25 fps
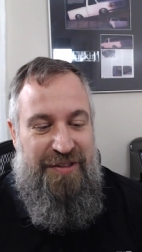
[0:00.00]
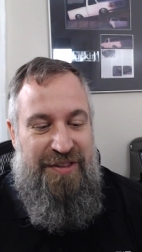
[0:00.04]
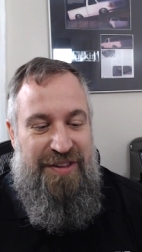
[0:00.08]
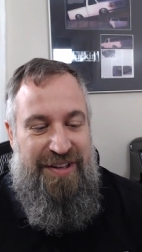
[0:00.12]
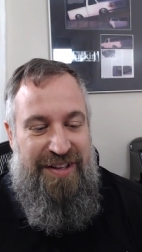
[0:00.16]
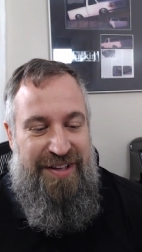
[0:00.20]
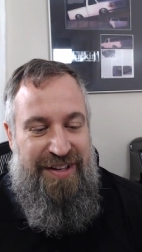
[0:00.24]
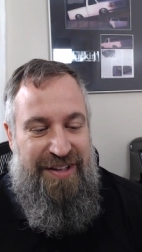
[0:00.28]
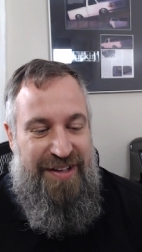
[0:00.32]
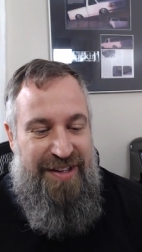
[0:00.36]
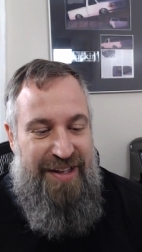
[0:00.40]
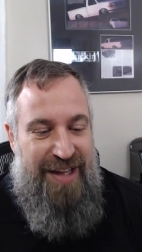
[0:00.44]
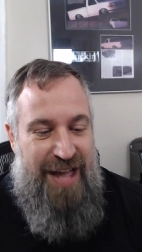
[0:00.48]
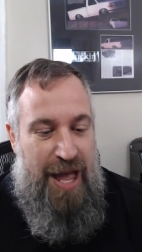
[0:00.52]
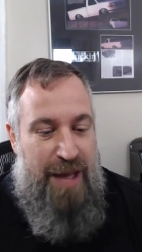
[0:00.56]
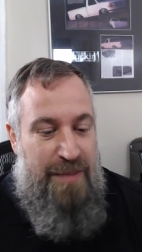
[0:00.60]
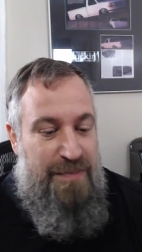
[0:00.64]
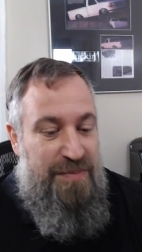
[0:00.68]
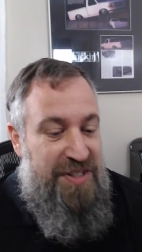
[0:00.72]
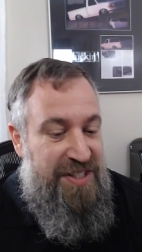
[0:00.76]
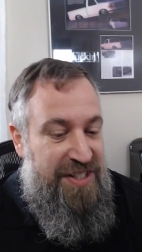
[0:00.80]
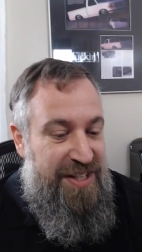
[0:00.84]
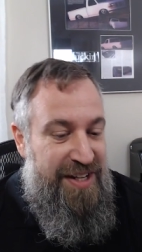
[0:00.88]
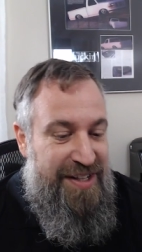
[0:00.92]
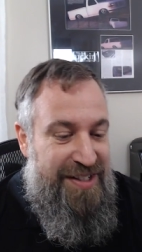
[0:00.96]
the
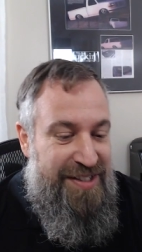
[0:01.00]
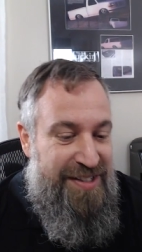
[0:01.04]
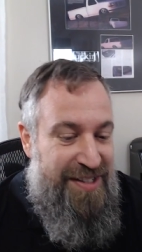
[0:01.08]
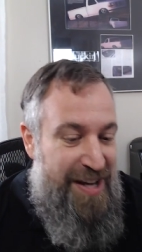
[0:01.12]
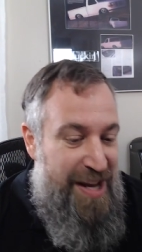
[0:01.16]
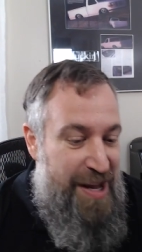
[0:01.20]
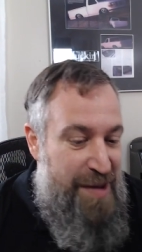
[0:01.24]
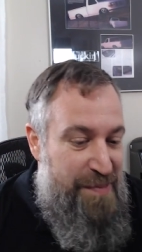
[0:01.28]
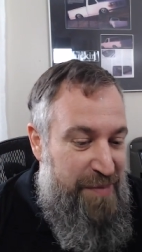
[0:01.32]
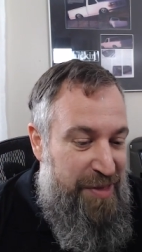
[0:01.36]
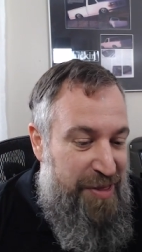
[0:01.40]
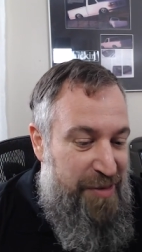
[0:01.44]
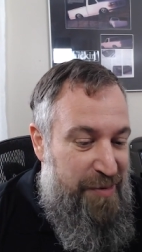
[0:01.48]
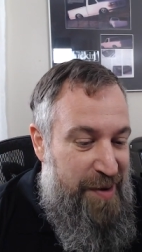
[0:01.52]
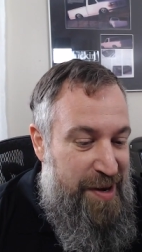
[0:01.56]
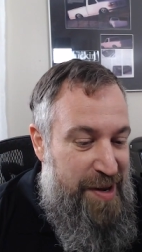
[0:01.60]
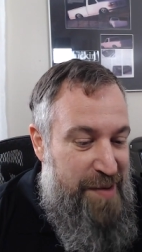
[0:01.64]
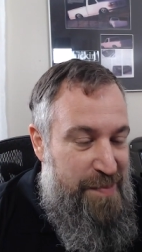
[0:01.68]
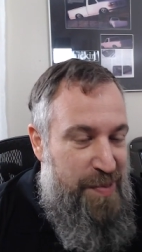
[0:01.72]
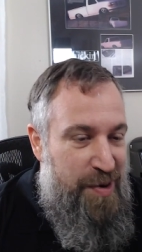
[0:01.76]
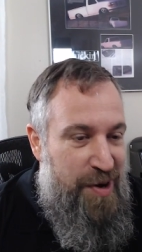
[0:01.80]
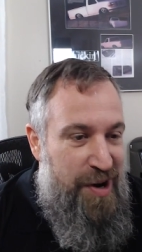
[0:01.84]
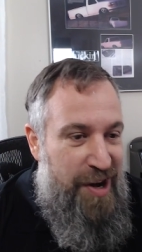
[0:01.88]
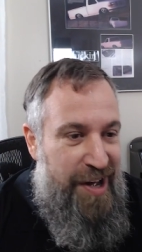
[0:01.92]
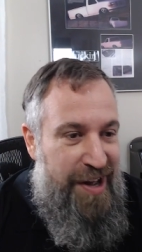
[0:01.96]
M6 and
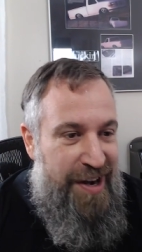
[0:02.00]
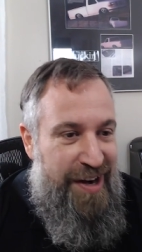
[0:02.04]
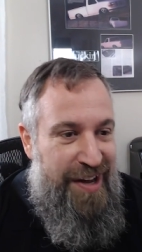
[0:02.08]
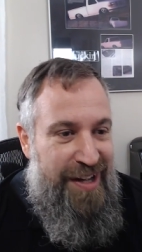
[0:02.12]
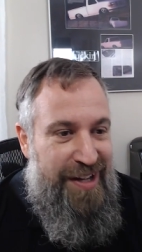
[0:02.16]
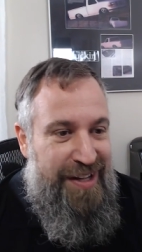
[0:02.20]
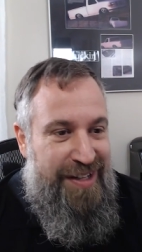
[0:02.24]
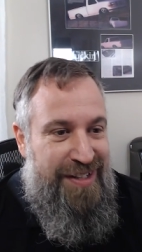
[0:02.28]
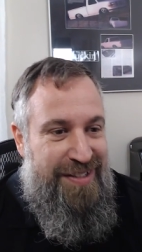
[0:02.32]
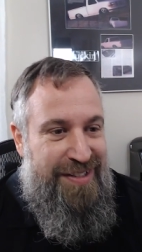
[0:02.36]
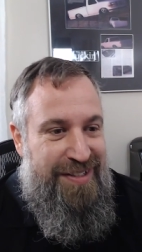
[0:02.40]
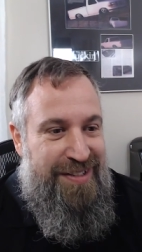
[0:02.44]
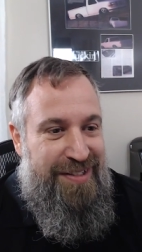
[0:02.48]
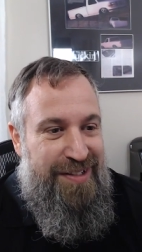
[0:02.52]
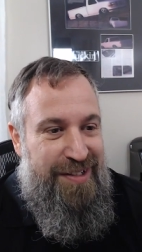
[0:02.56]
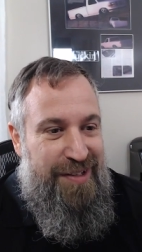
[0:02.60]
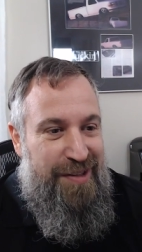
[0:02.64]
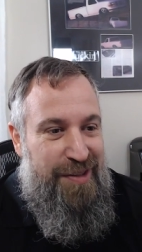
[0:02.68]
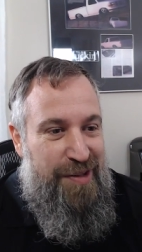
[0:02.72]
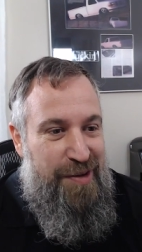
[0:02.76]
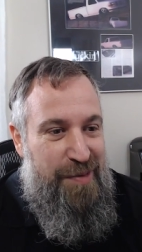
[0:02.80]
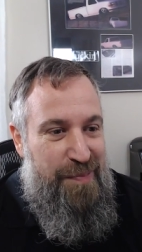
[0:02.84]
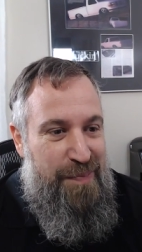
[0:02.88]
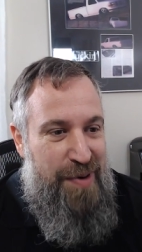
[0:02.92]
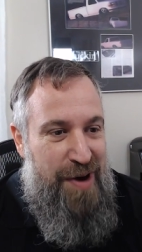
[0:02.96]
M3 products,
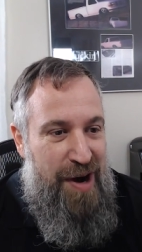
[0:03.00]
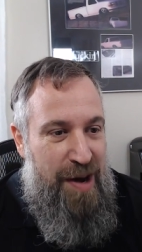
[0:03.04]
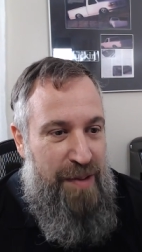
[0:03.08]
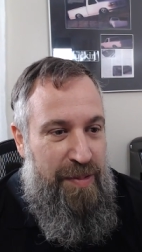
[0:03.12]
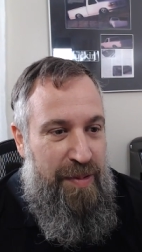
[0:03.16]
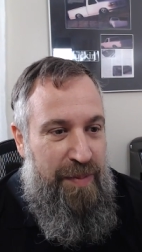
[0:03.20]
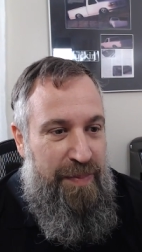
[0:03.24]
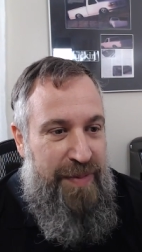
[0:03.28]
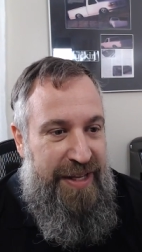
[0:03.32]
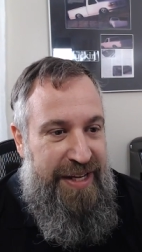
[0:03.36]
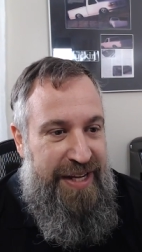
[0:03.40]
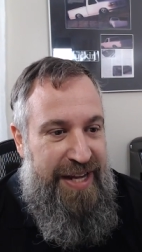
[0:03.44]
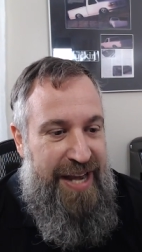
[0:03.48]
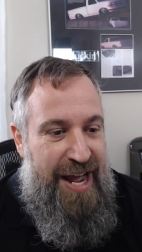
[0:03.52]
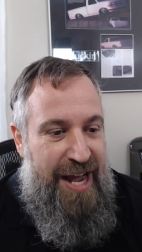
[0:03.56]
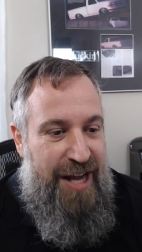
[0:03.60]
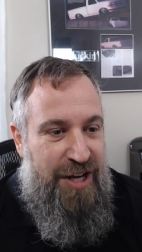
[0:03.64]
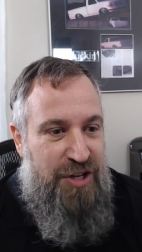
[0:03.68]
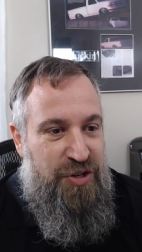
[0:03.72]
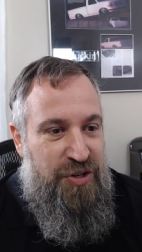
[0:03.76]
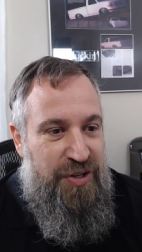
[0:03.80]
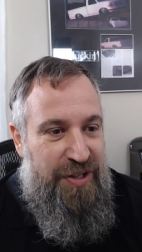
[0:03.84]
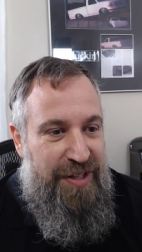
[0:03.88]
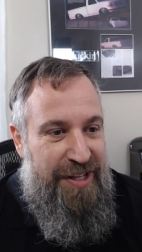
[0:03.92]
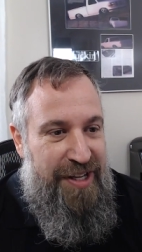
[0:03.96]
they're probably
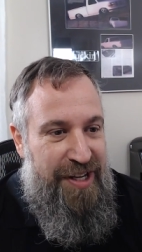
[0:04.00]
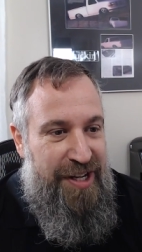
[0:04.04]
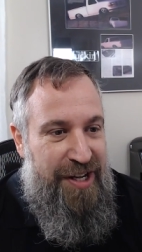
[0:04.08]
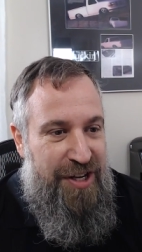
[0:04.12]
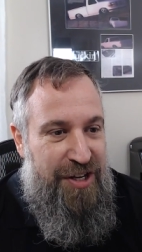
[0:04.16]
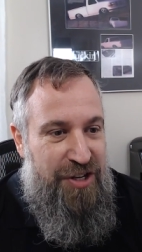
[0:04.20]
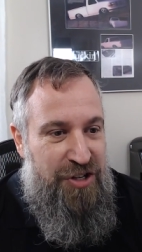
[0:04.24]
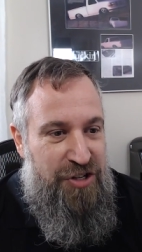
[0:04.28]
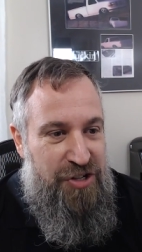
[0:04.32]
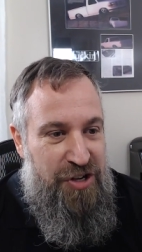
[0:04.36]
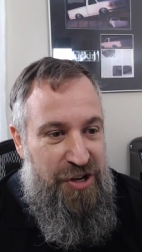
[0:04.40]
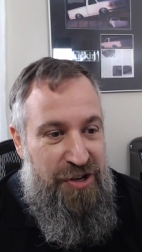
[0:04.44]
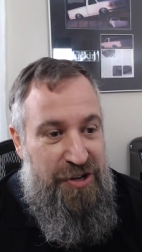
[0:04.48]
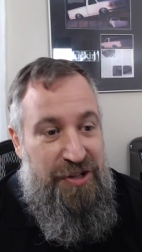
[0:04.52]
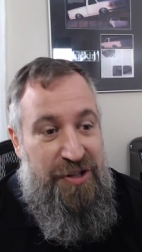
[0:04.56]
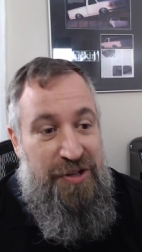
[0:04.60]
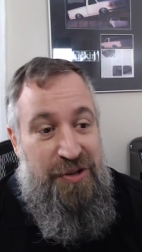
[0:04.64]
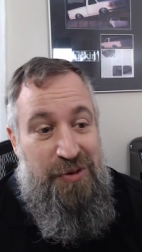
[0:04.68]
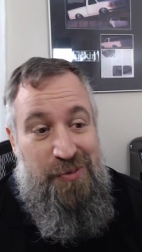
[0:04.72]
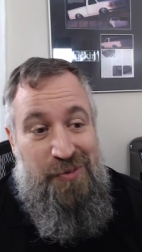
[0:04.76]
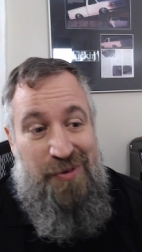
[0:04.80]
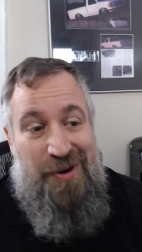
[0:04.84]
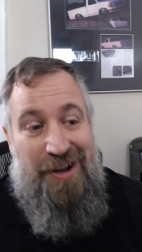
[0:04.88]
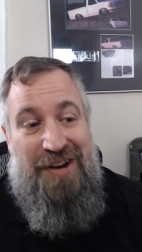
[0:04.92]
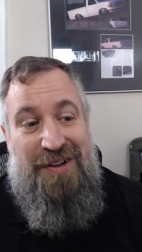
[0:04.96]
naturally going to show
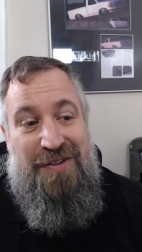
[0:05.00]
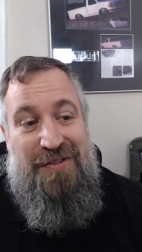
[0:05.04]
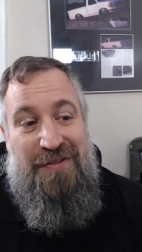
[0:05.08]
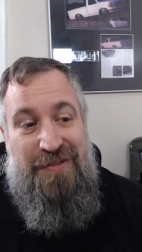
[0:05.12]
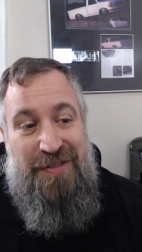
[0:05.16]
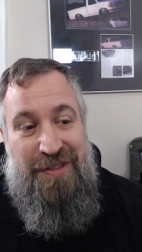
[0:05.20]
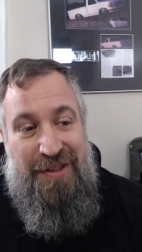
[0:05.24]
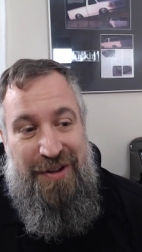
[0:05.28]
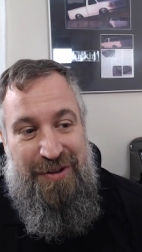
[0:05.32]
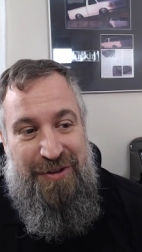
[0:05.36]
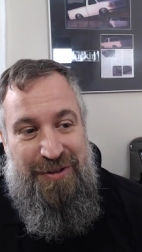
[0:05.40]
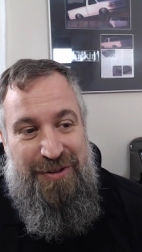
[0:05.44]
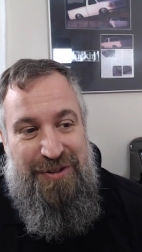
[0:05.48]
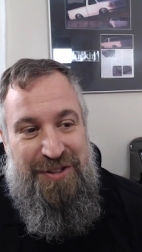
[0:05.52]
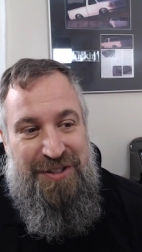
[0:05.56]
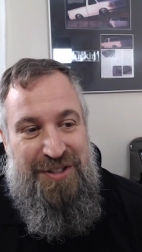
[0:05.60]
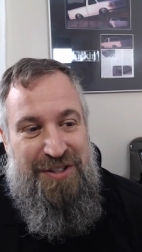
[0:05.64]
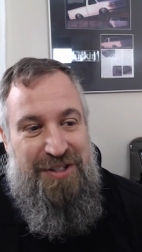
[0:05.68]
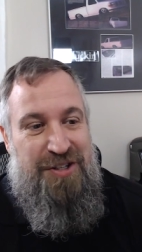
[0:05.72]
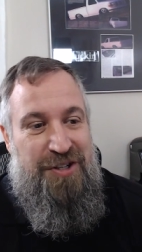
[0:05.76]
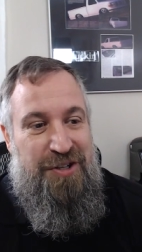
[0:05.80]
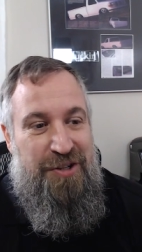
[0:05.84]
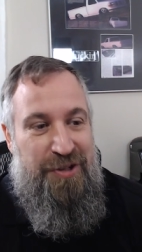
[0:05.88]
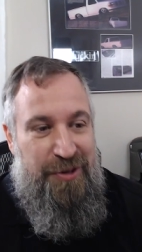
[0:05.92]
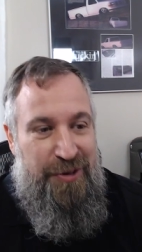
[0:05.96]
you one of those
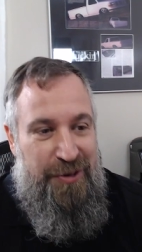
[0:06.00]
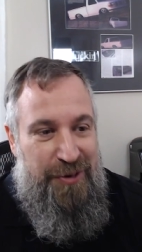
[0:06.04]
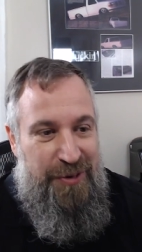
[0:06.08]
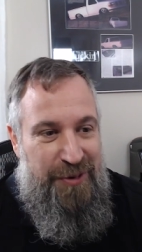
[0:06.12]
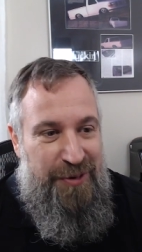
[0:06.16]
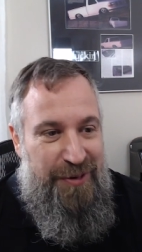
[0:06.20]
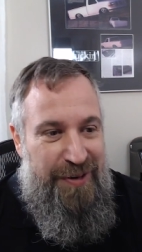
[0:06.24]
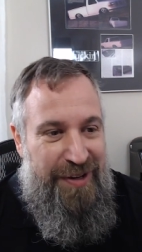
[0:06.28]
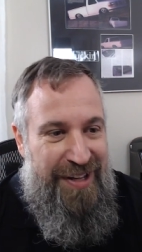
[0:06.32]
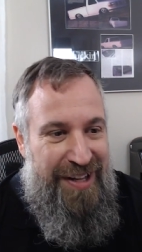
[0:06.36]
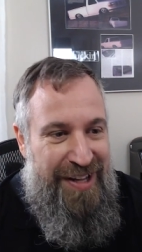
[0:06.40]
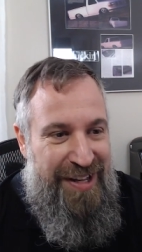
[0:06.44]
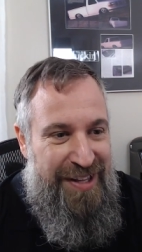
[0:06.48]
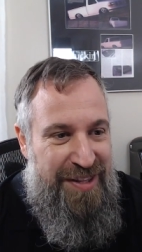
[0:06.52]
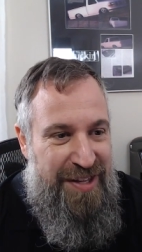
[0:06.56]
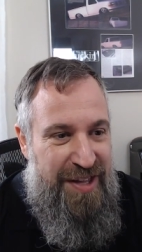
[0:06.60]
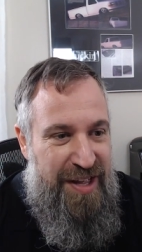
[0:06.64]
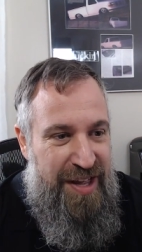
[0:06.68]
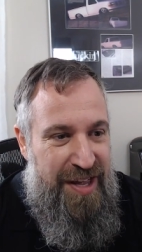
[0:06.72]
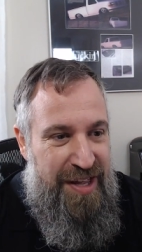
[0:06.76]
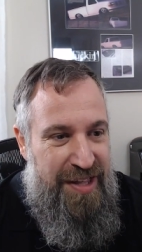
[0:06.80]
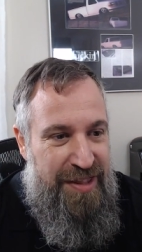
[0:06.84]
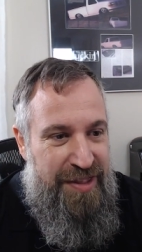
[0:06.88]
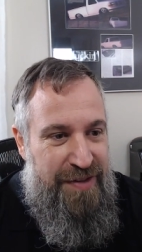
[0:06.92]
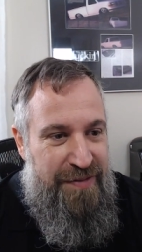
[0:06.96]
two in
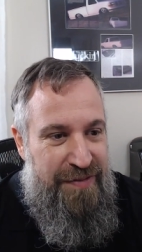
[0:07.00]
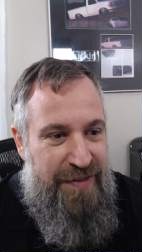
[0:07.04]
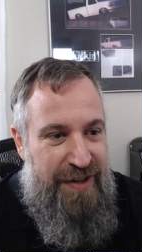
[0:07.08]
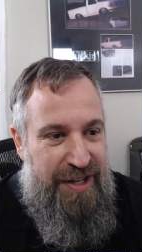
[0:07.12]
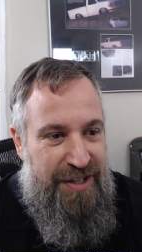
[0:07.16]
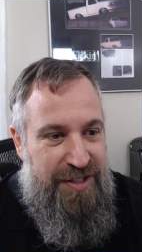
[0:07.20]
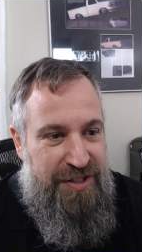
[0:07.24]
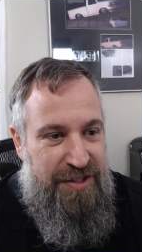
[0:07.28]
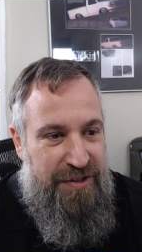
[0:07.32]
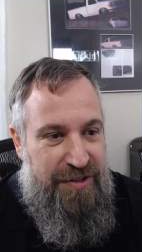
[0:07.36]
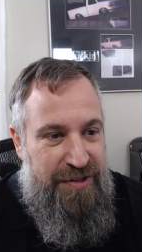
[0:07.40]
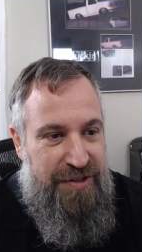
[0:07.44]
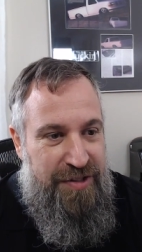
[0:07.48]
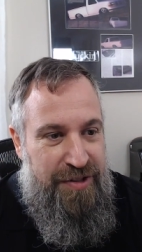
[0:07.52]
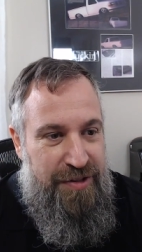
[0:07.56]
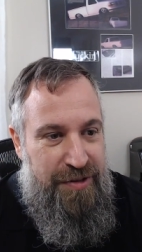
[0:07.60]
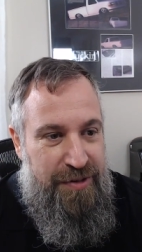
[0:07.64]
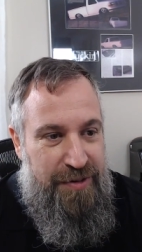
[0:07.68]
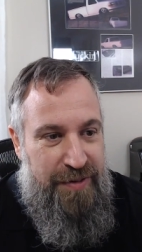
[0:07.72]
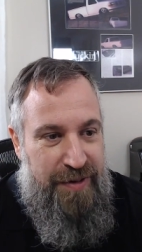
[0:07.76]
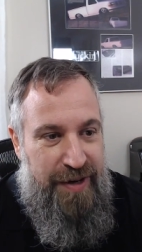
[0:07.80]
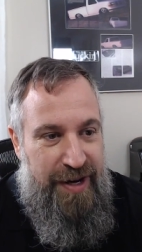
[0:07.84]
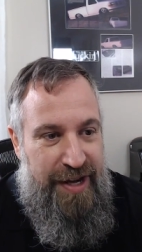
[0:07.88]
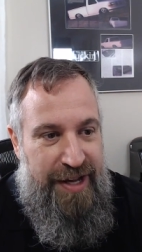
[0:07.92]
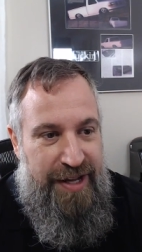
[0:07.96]
the vessel
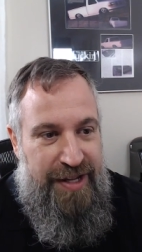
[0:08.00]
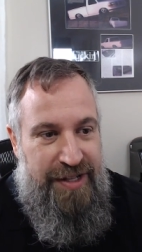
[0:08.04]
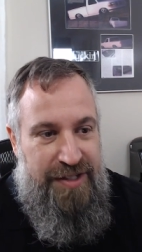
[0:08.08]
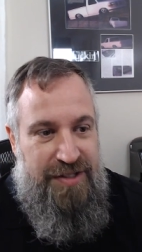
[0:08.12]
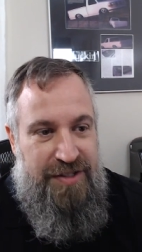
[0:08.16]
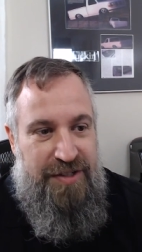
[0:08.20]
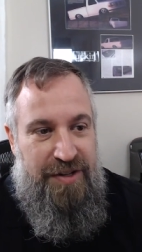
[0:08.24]
too, right?